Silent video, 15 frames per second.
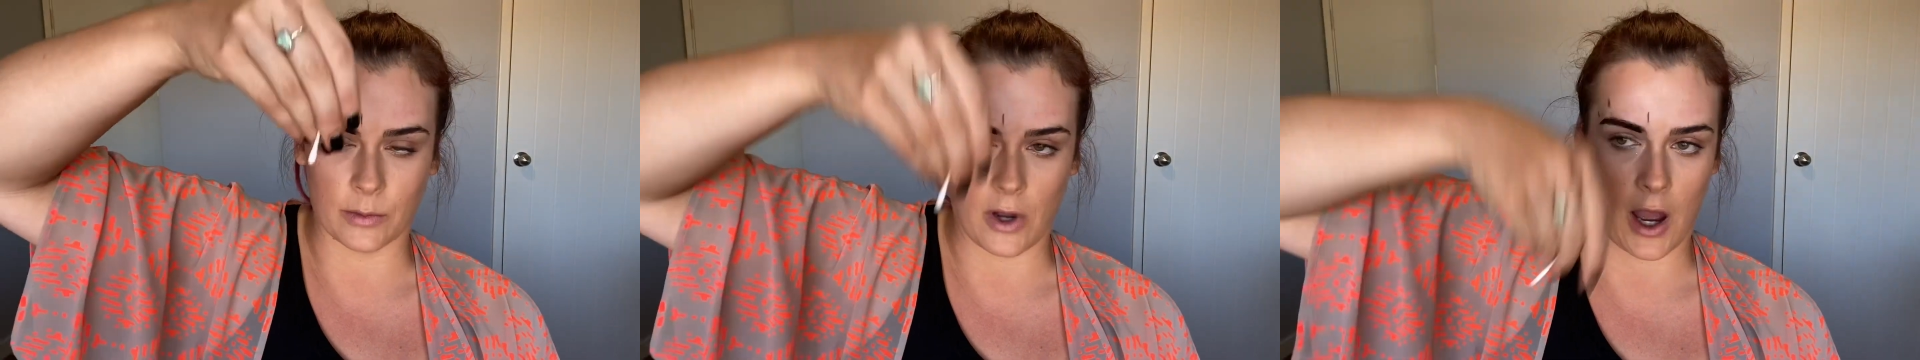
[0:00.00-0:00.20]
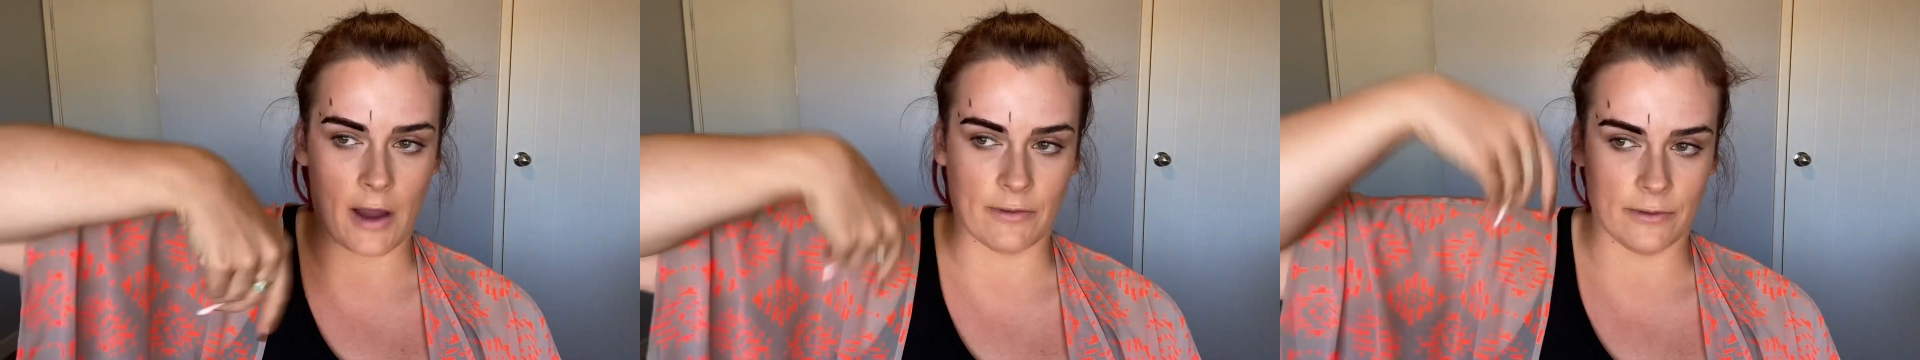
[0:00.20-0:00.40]

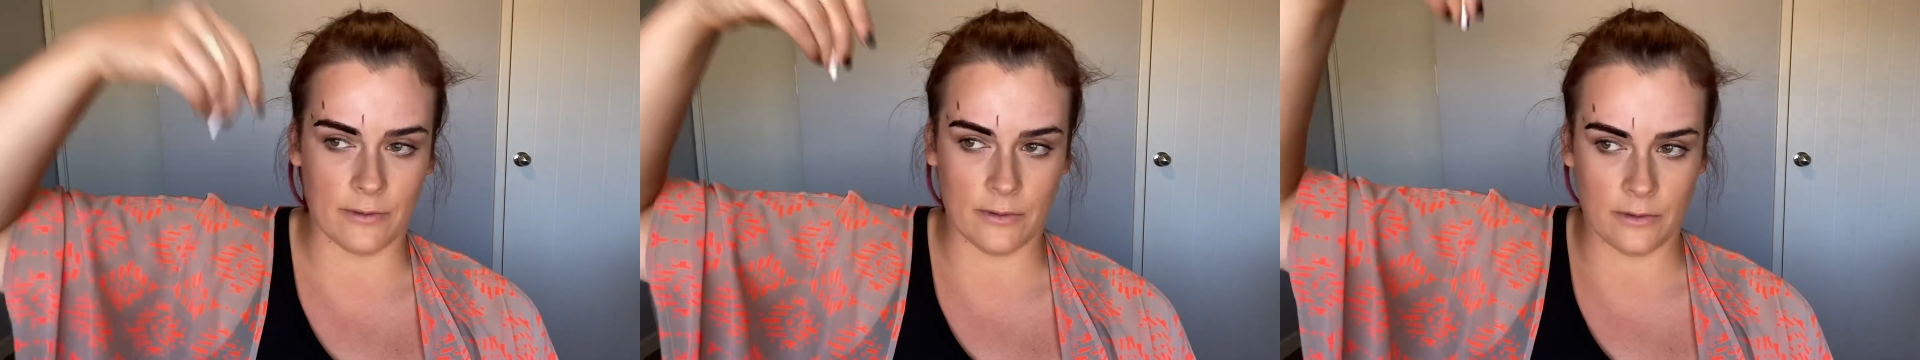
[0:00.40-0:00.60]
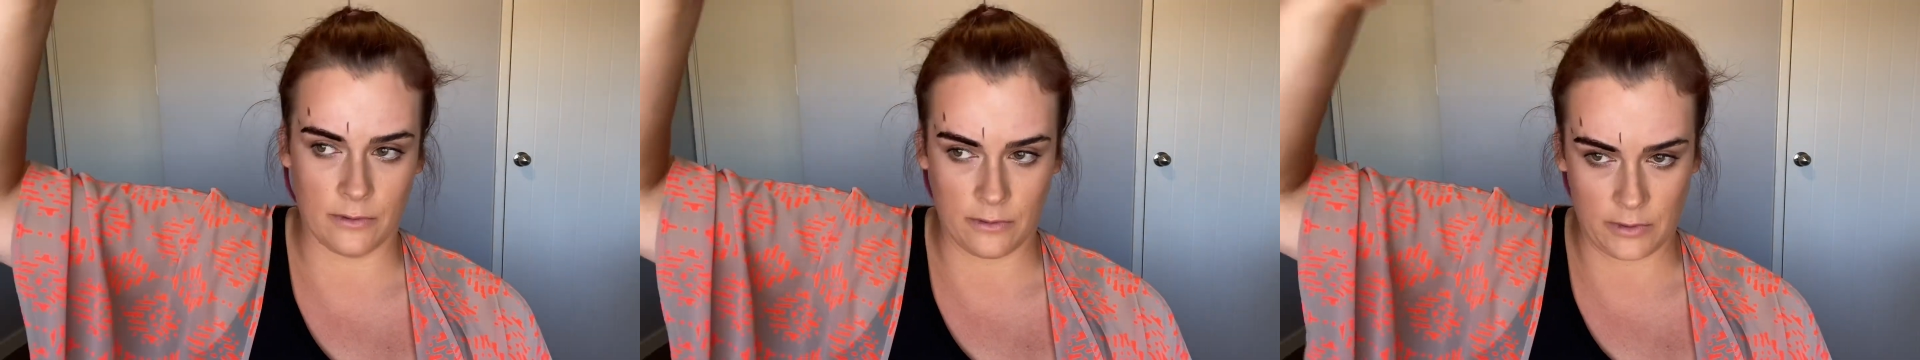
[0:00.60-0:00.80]
I
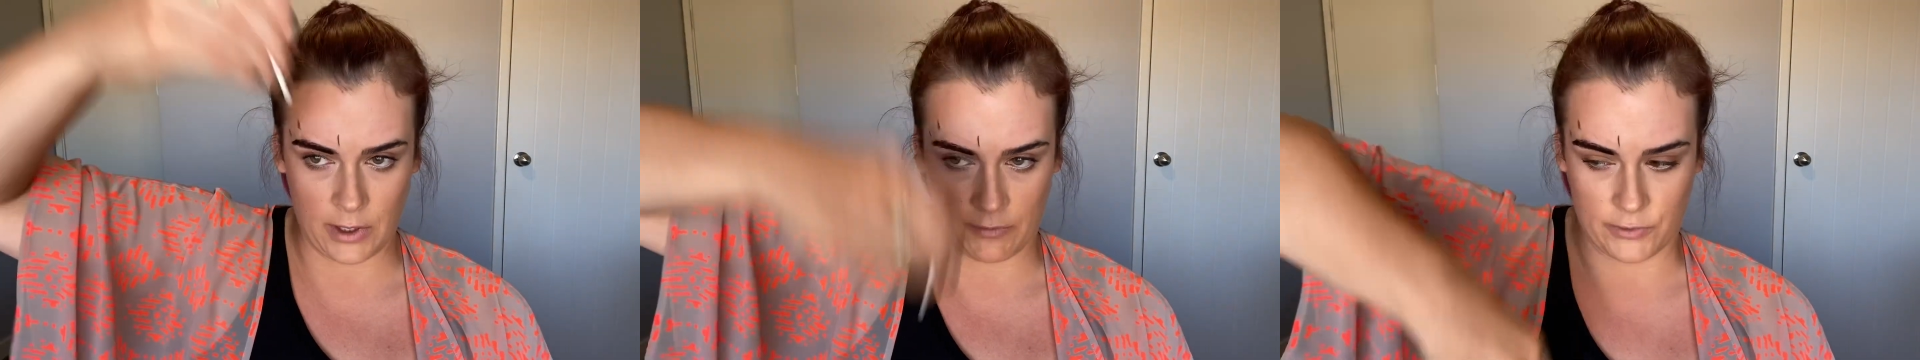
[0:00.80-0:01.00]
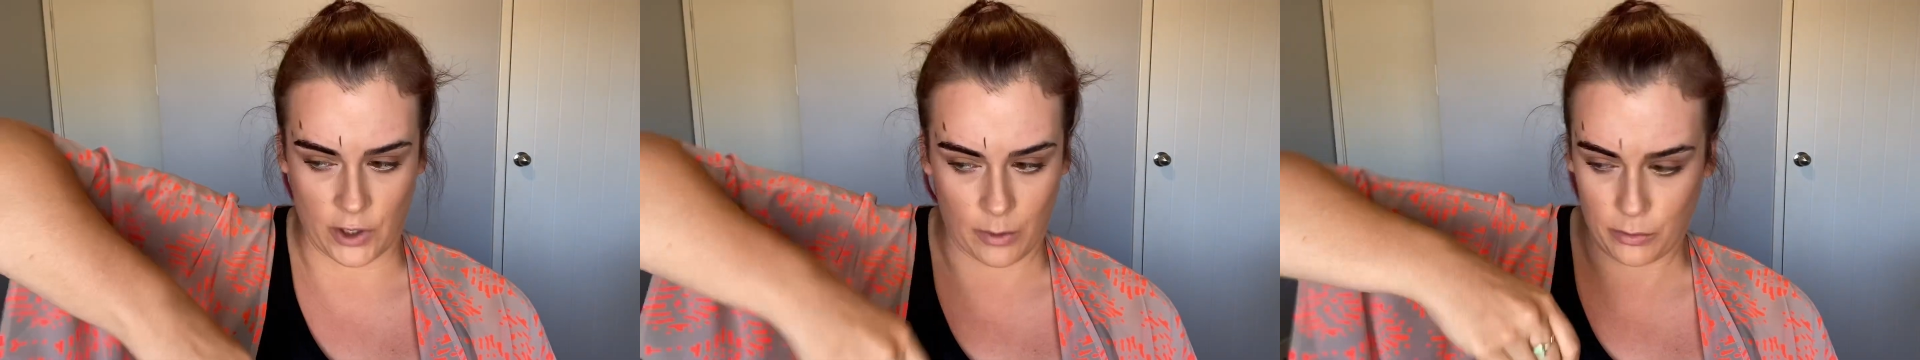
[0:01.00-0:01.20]
have
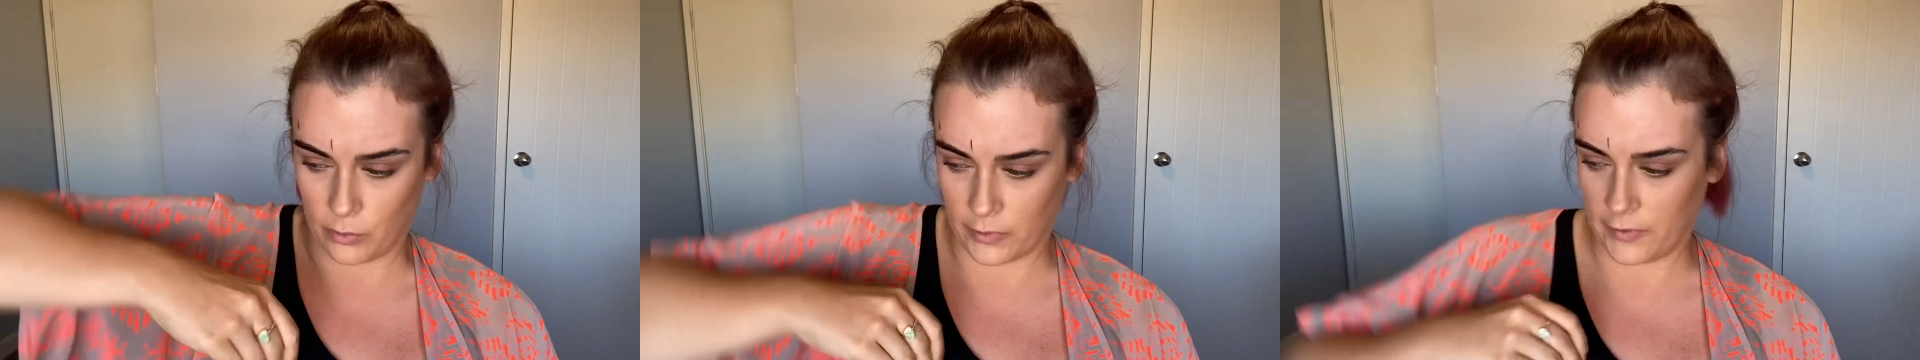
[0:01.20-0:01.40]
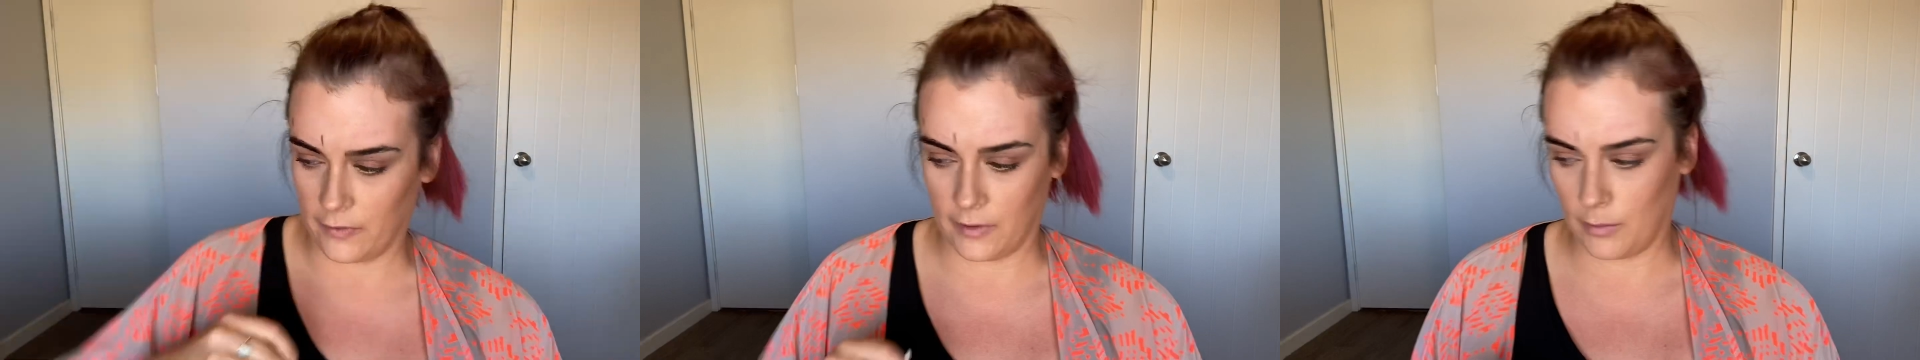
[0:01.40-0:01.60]
trouble
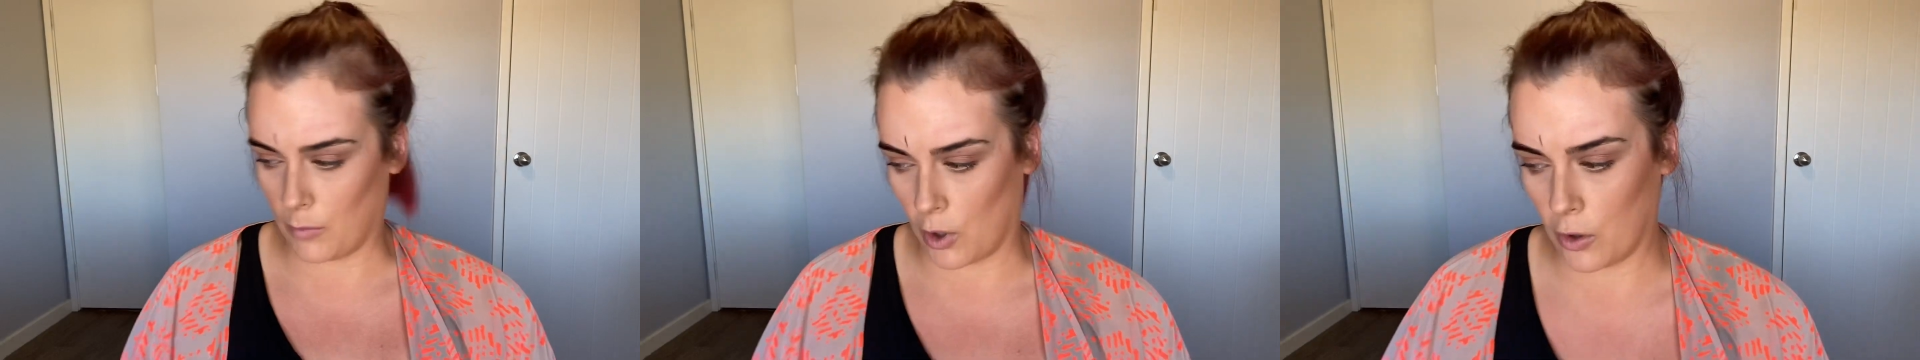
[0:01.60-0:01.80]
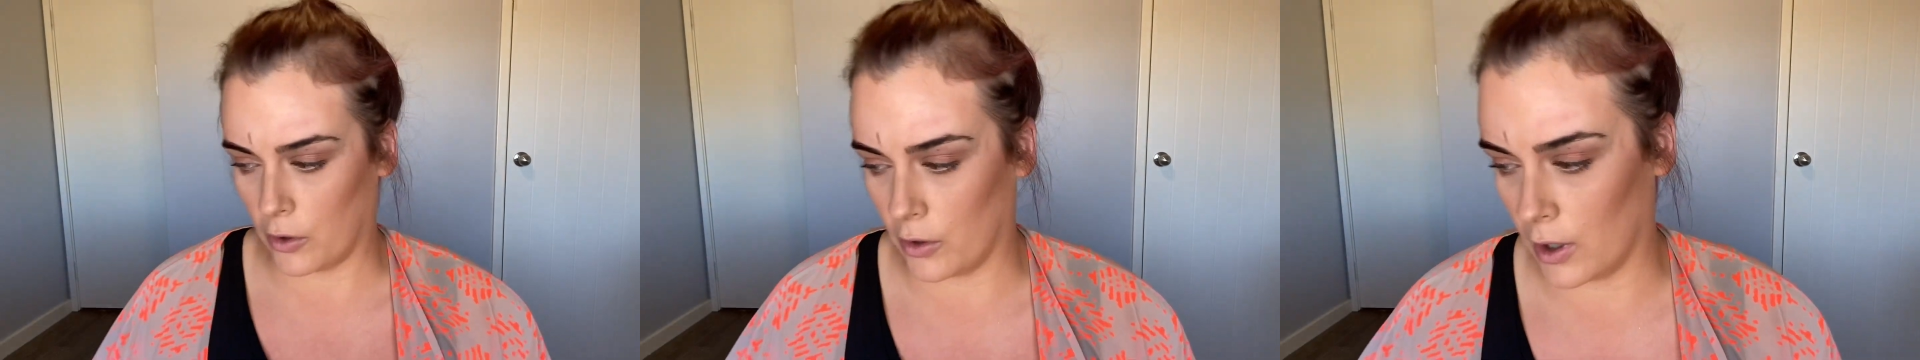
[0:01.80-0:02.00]
tinting
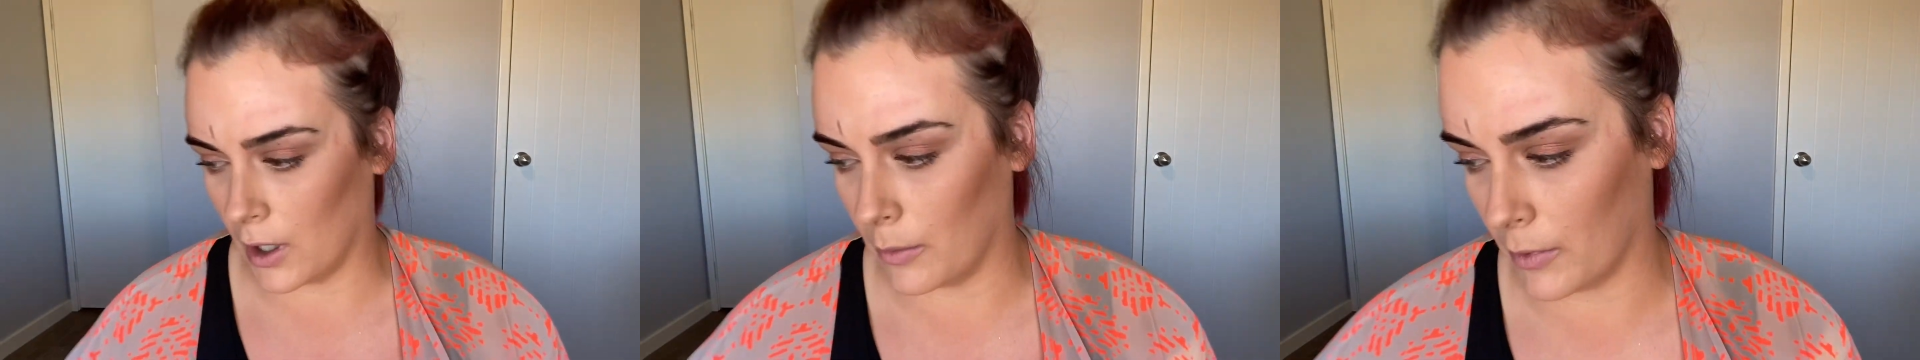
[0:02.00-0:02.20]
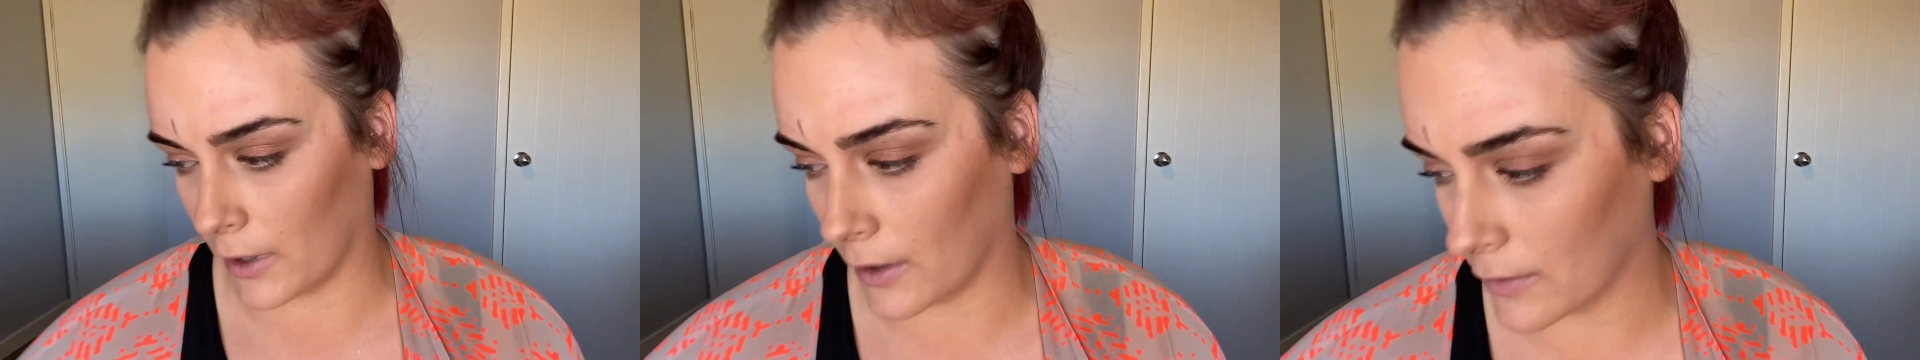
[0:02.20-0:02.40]
my own
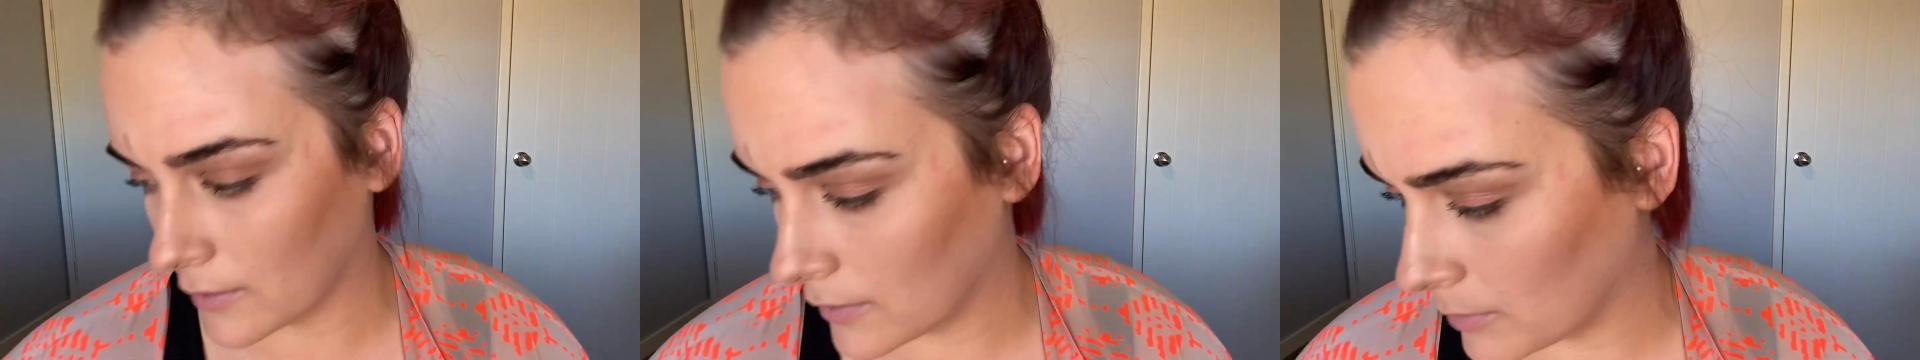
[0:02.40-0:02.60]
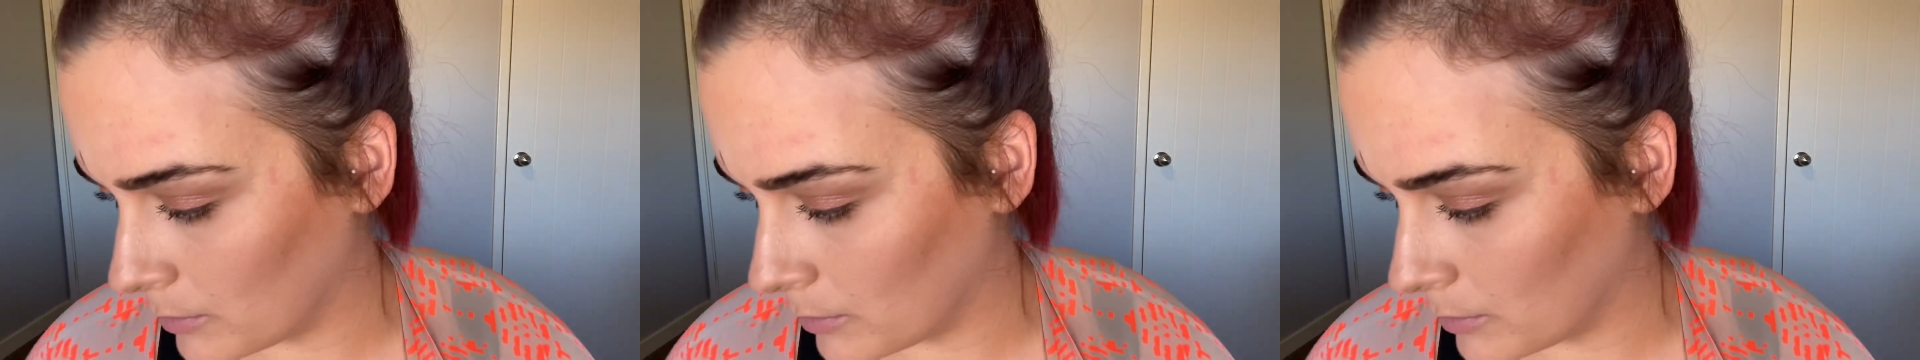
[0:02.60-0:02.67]
eyebrows,